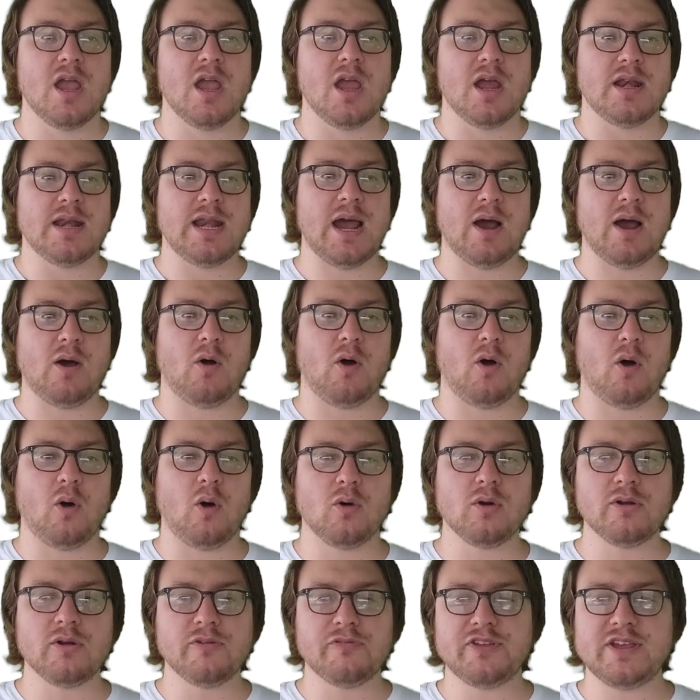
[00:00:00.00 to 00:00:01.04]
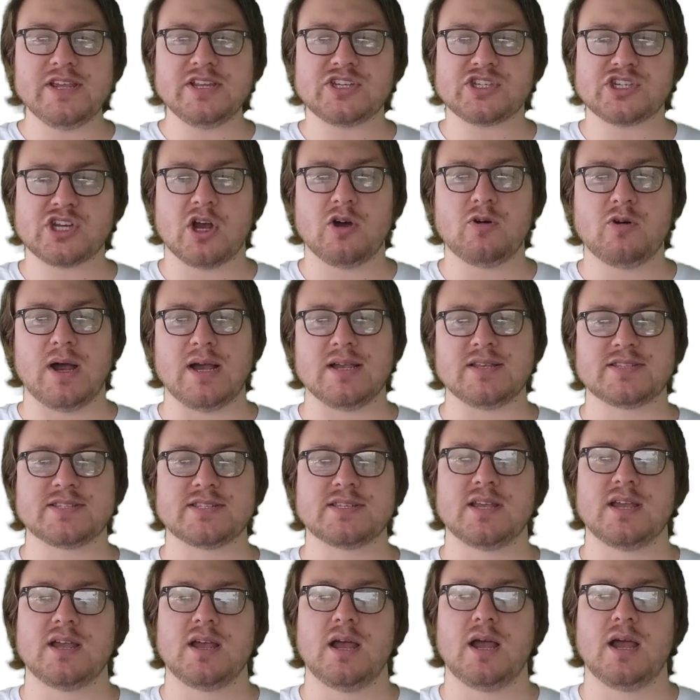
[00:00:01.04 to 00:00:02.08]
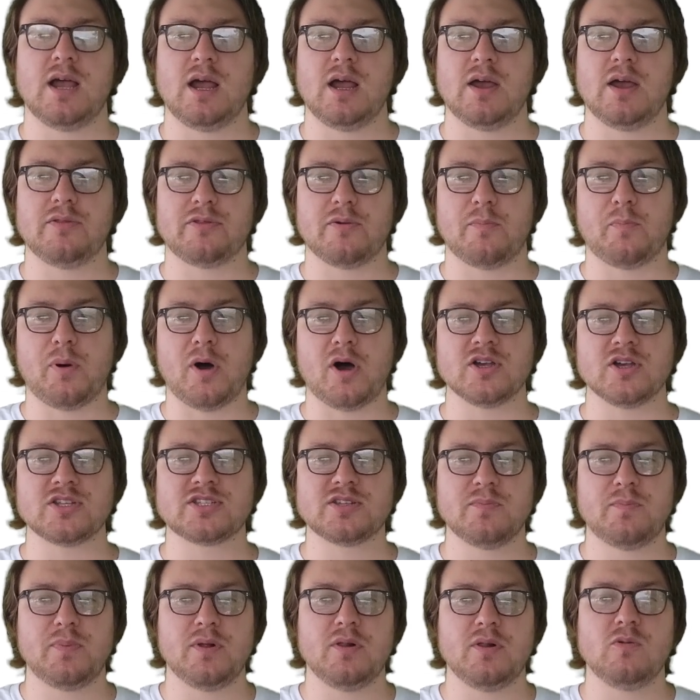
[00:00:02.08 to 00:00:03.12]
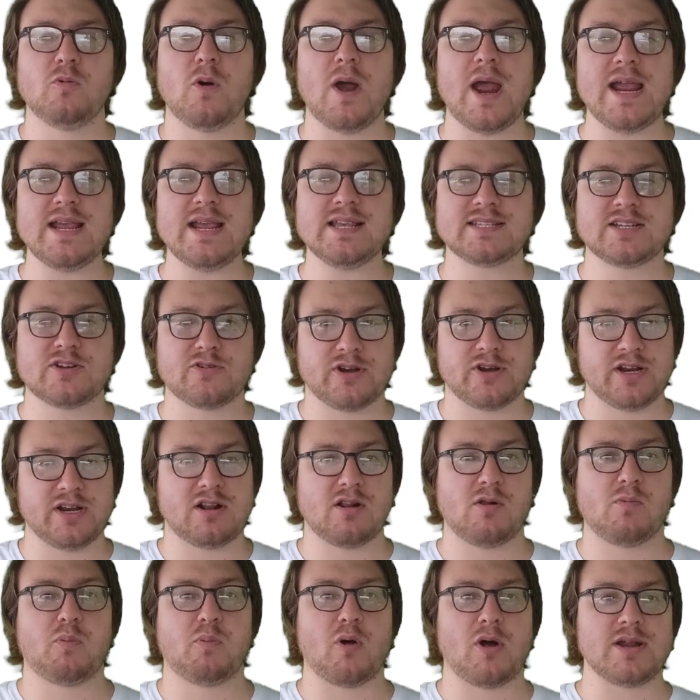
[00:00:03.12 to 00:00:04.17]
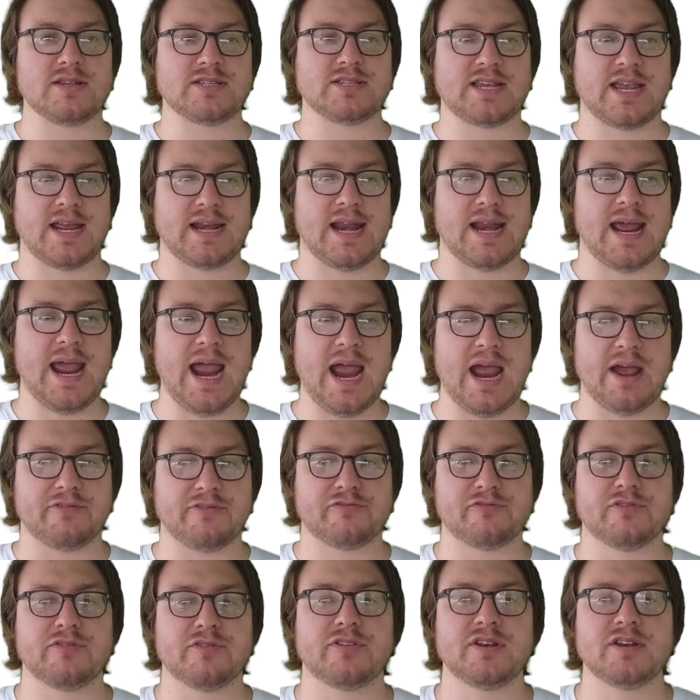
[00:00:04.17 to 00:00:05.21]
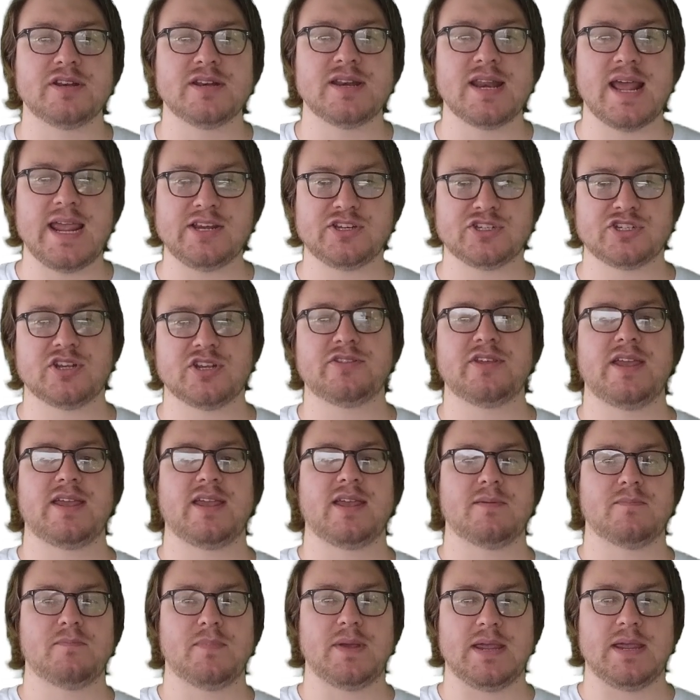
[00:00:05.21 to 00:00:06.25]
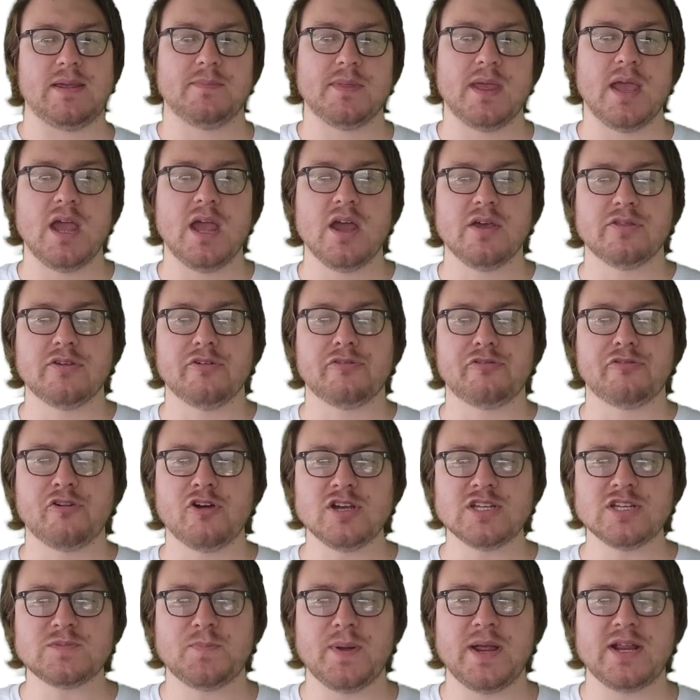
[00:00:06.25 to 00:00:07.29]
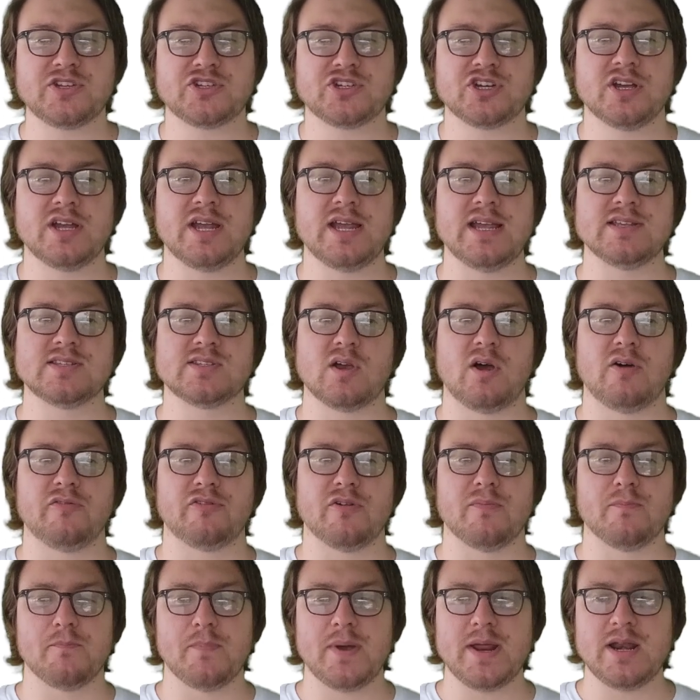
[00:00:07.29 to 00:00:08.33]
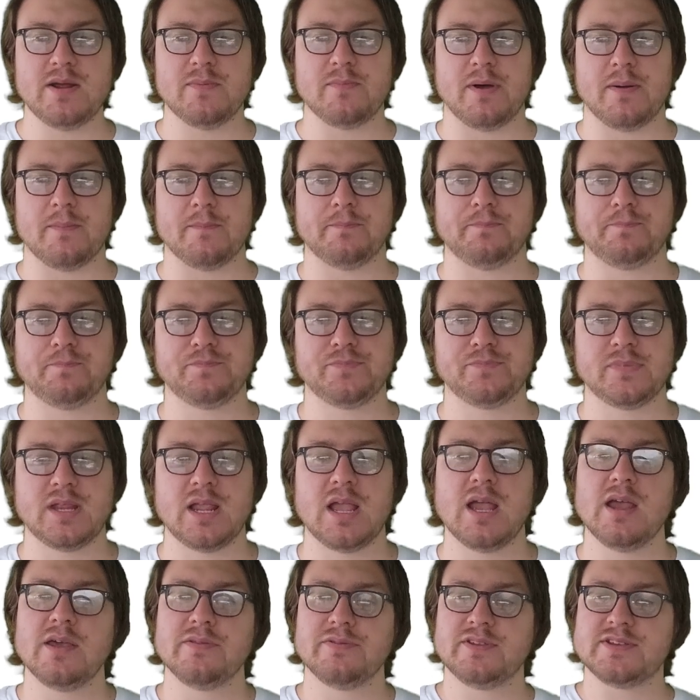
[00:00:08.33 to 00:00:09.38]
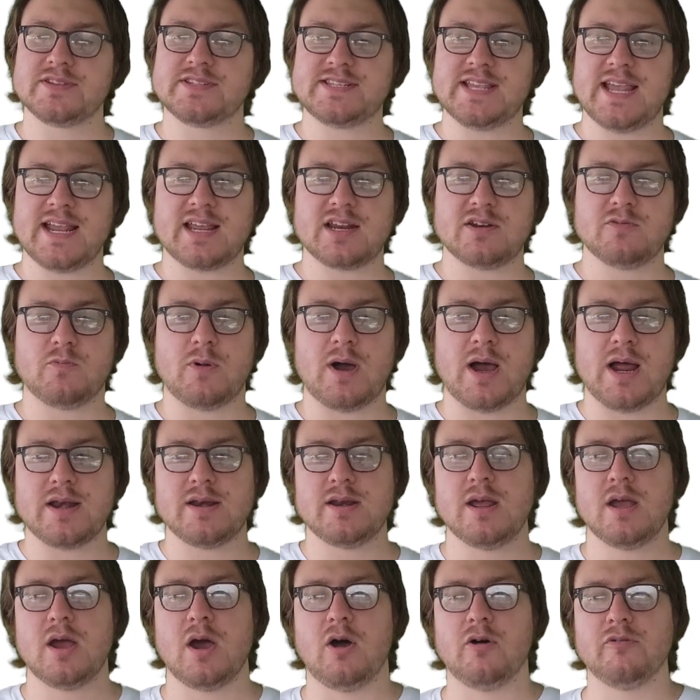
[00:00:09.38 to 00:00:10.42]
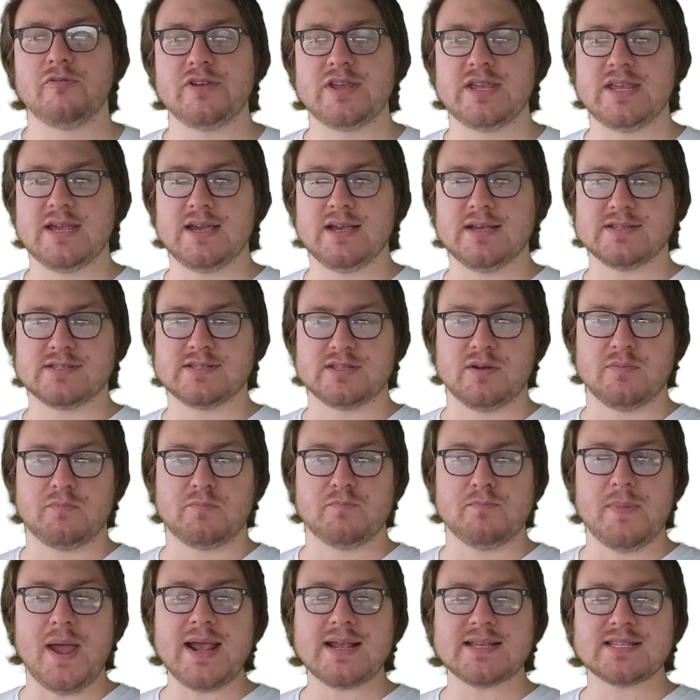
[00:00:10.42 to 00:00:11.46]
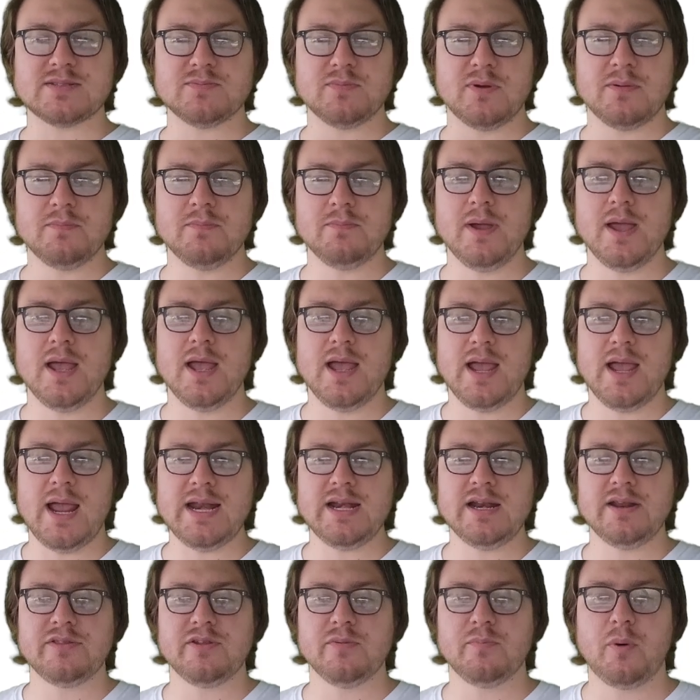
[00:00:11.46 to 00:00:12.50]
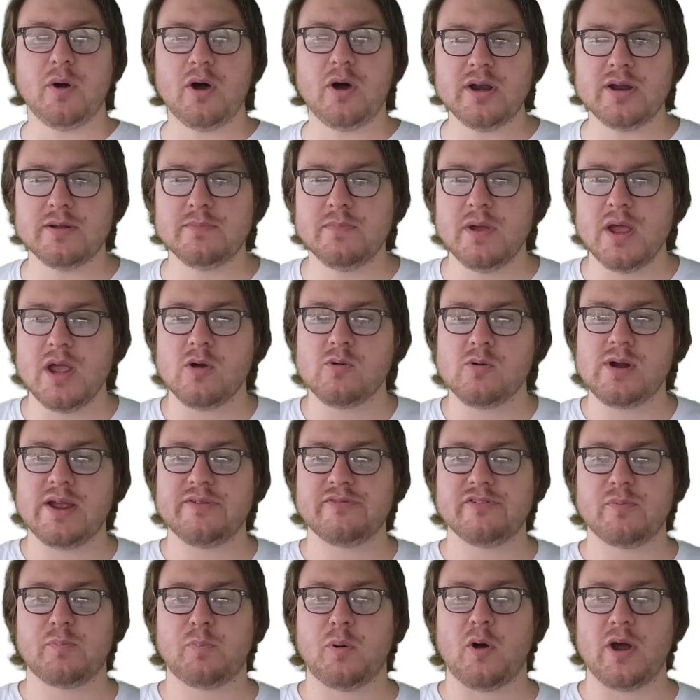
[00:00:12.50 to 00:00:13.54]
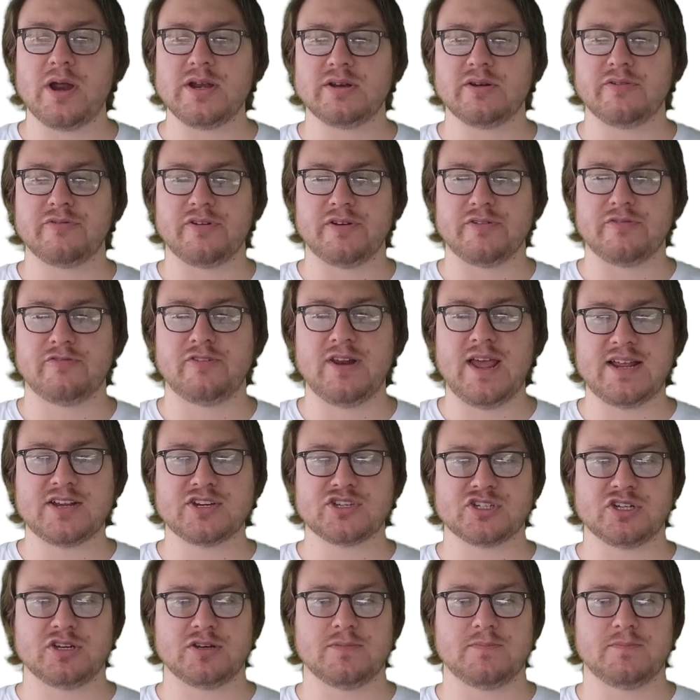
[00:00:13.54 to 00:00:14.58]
Now, all of these show us the possible ways critical points can have, the nature they can be. The first picture is of a minimum. The second one over here is the maximum, and at the bottom we have a point of inflection.